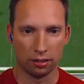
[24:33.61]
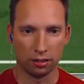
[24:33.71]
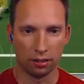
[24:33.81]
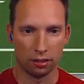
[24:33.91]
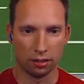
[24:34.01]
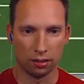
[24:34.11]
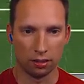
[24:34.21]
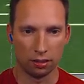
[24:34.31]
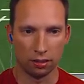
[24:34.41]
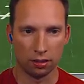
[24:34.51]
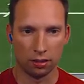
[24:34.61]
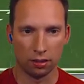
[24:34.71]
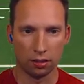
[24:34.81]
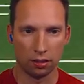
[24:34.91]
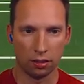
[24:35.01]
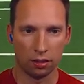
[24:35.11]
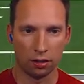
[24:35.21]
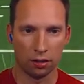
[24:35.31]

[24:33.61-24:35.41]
No one is speaking in this clip.